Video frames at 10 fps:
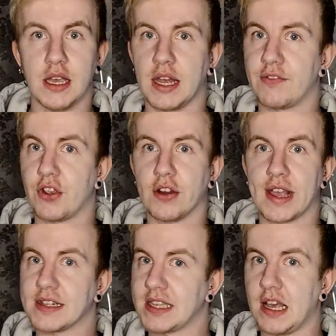And if y'all
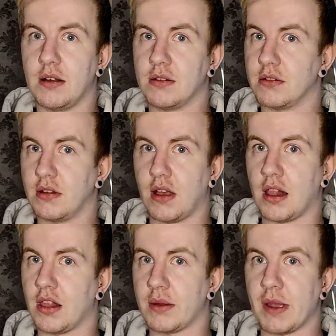can't tell,
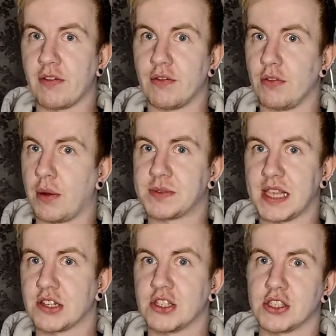a lot of my
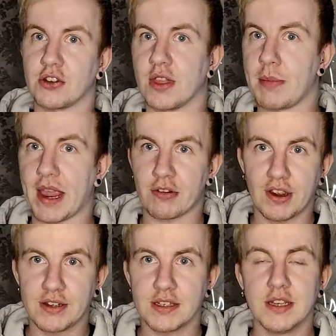obsessions are in the
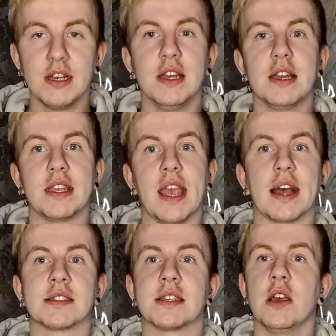background.
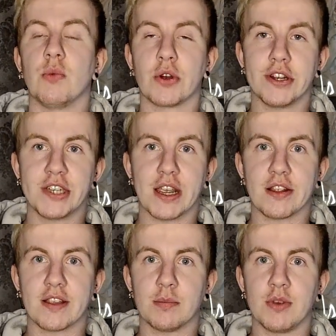Yes, we're gonna check
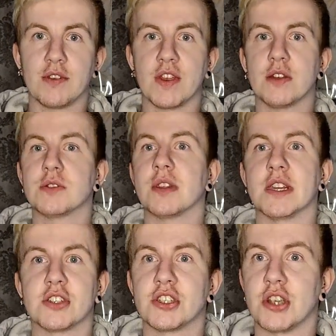out this music video, so
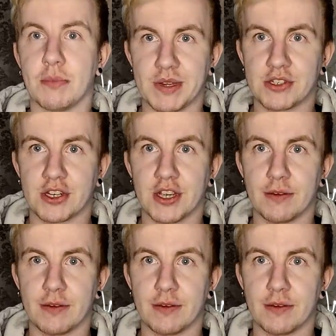let's just jump into